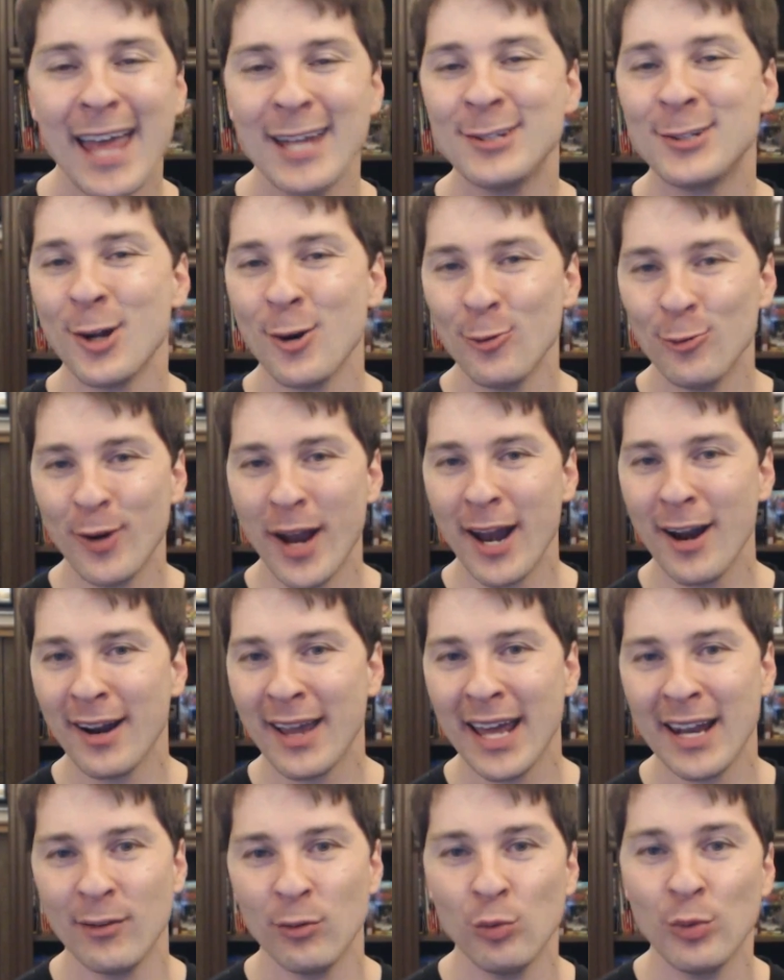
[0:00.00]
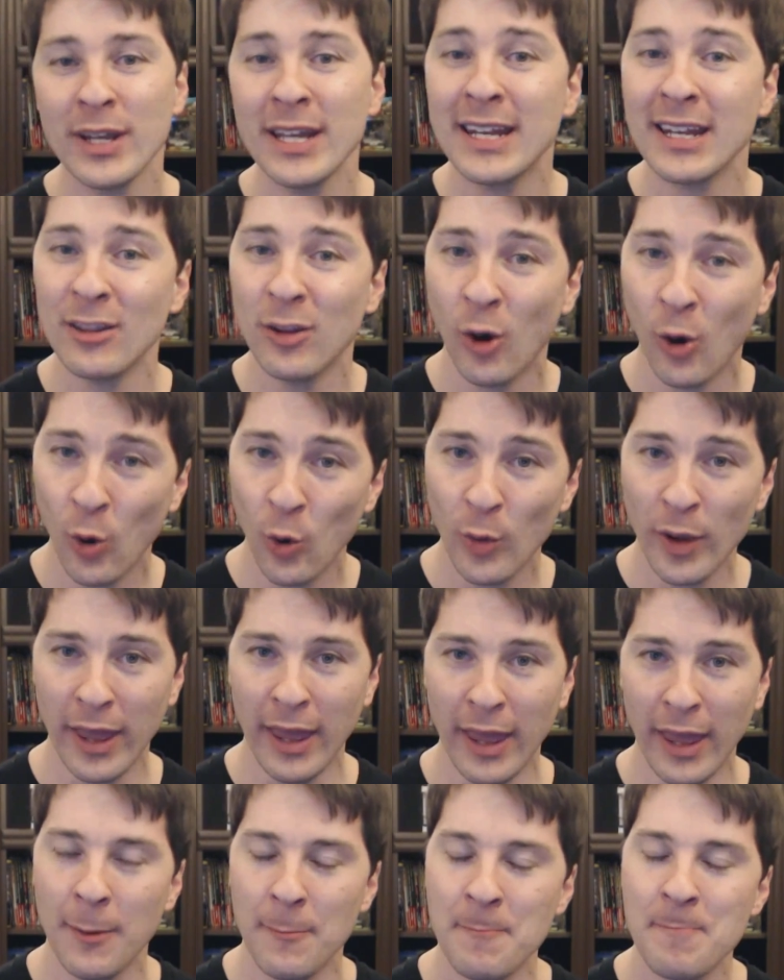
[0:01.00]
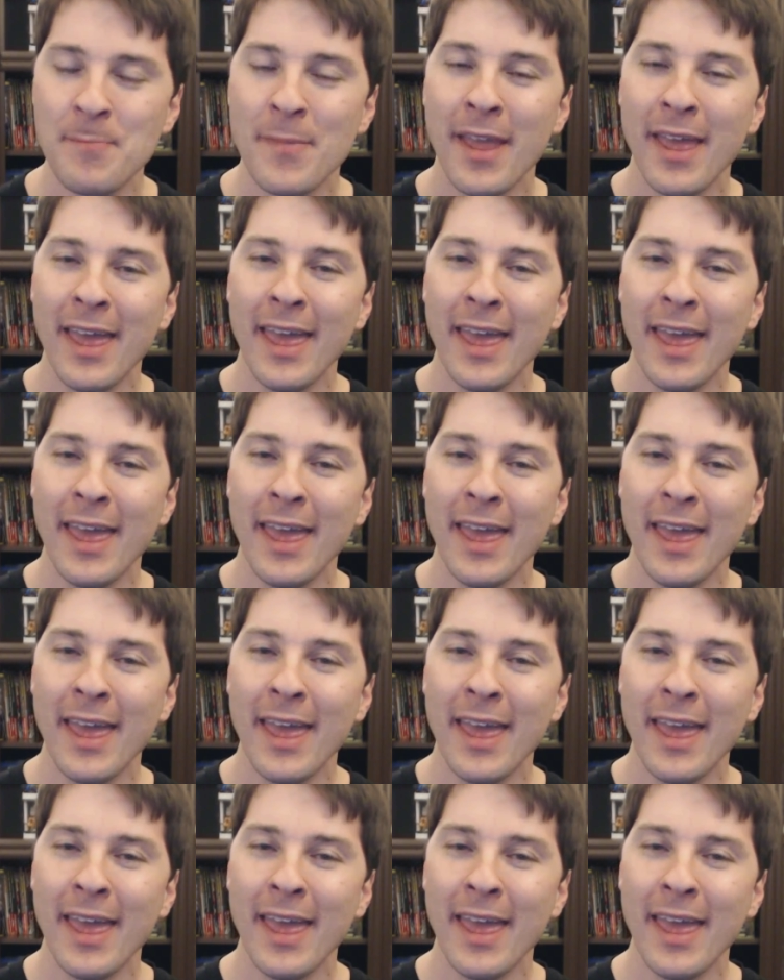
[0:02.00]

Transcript: And so Rare kind of redid the whole game